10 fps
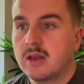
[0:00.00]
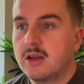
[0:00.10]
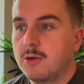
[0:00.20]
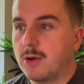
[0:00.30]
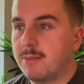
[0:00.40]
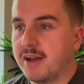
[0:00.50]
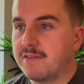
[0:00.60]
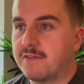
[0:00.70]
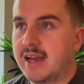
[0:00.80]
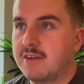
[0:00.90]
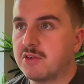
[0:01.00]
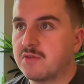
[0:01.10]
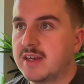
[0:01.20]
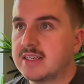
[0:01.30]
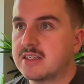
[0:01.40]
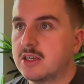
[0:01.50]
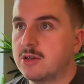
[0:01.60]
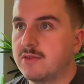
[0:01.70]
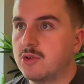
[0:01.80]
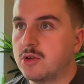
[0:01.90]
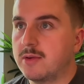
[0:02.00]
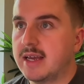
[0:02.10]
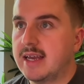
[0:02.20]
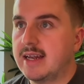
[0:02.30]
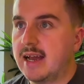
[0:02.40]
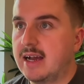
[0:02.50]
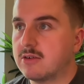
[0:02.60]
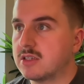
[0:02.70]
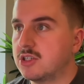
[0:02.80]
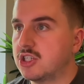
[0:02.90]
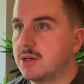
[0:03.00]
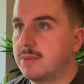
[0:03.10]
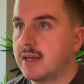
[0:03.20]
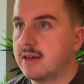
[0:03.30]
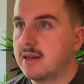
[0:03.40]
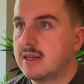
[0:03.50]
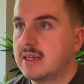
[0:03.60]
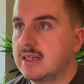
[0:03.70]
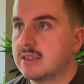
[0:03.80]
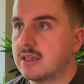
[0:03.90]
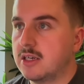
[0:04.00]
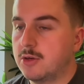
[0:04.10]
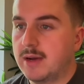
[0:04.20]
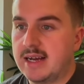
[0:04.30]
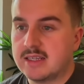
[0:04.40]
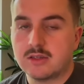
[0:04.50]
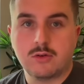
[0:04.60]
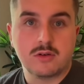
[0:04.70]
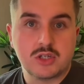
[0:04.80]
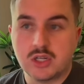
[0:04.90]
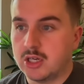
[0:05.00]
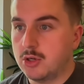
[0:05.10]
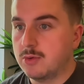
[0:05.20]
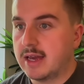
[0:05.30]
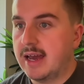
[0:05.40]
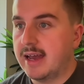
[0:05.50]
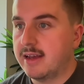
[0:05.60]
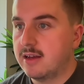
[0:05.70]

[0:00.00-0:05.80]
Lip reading: One of my favorite things to do if you're doing in-house and shipping into the US or to the UK,